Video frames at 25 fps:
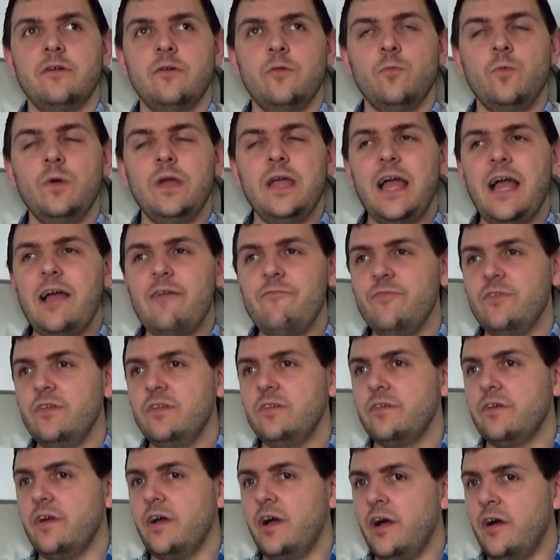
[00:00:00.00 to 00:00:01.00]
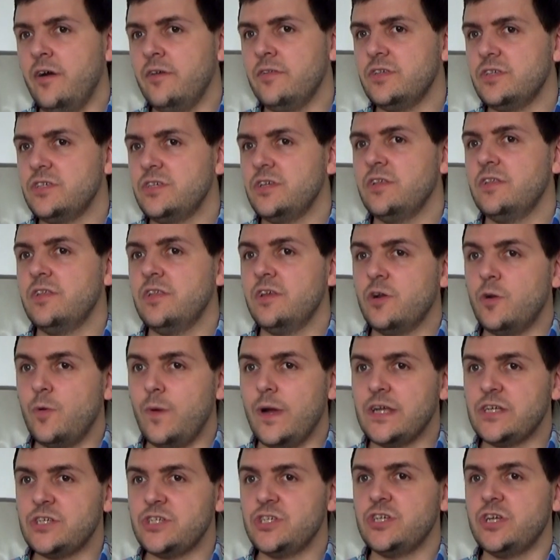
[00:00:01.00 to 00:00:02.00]
we haven't answered the
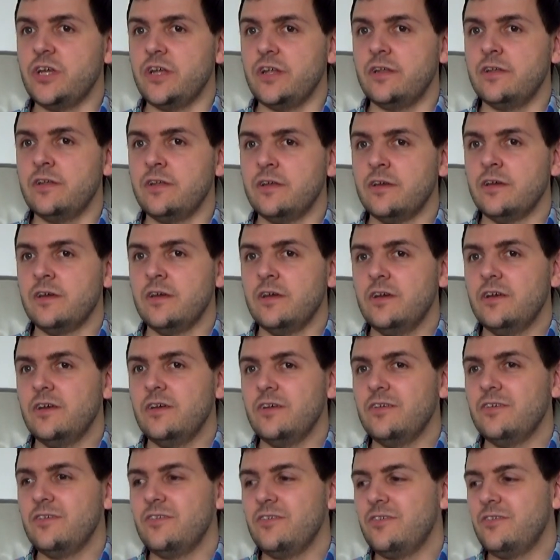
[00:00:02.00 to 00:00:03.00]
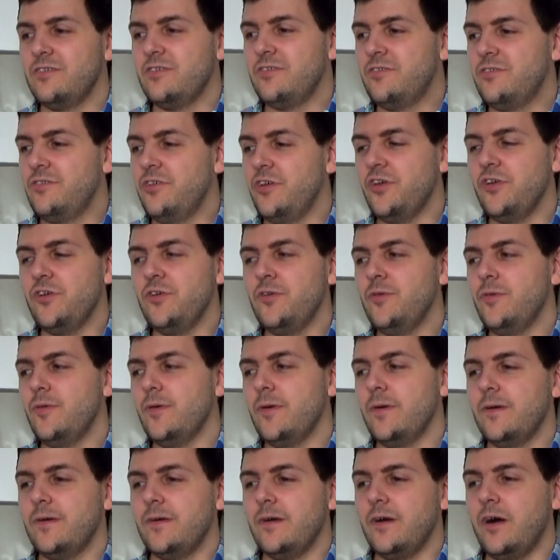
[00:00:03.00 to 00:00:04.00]
question, do
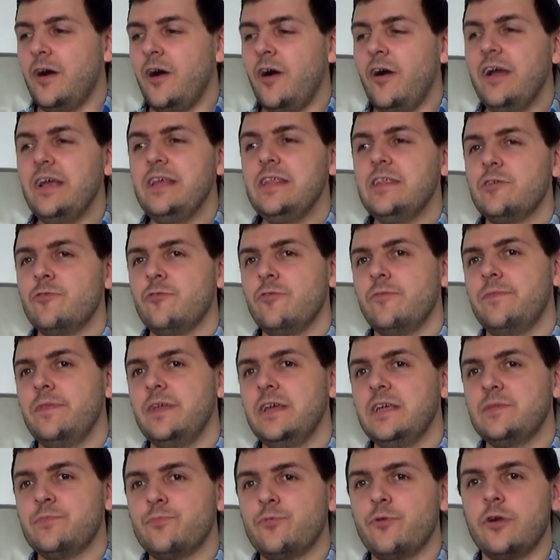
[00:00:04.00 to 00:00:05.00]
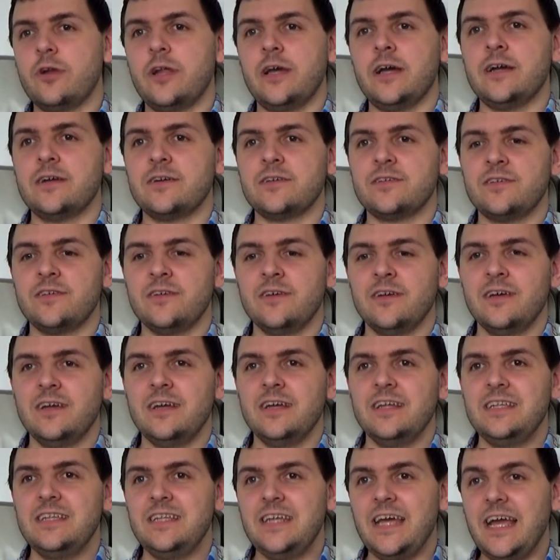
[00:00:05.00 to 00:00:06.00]
either of these products
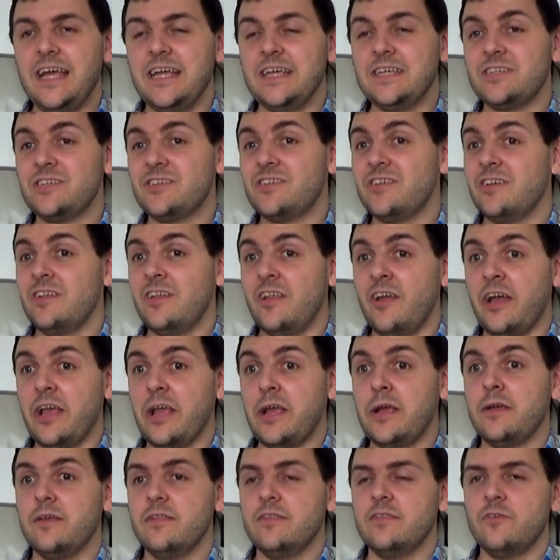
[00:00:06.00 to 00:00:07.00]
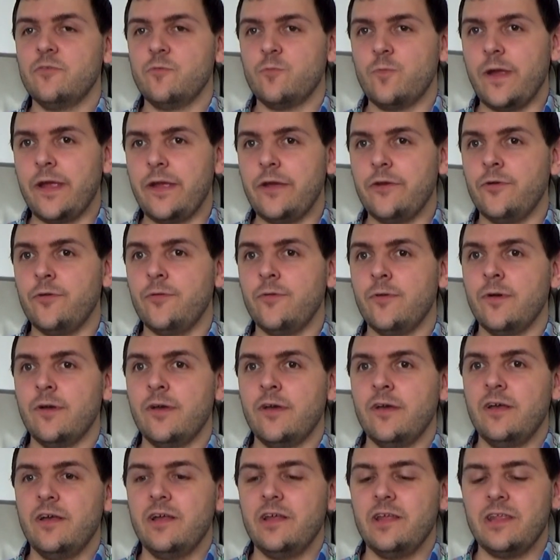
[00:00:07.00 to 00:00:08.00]
taste like the real
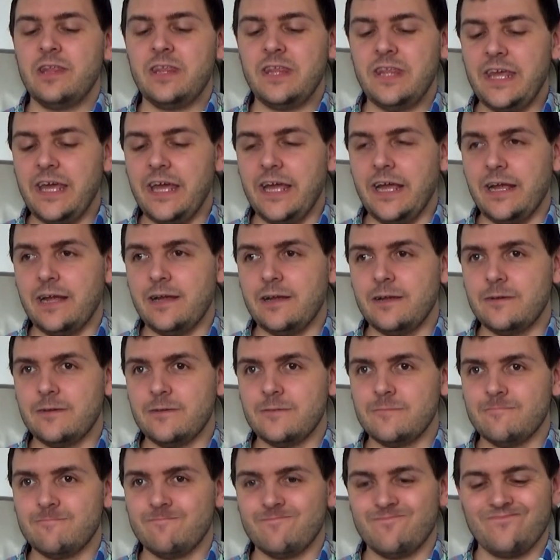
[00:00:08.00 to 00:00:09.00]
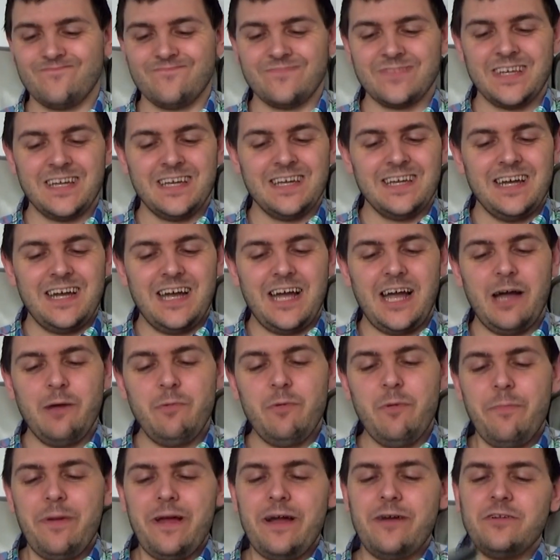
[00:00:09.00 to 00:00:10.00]
thing? I'm
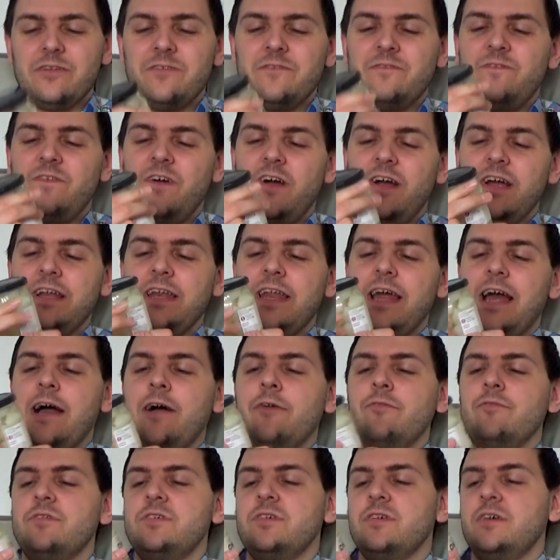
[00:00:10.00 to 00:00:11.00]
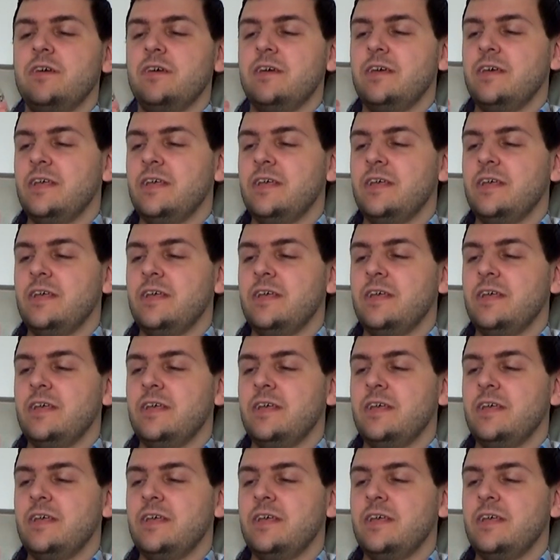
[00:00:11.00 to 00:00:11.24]
about to find out.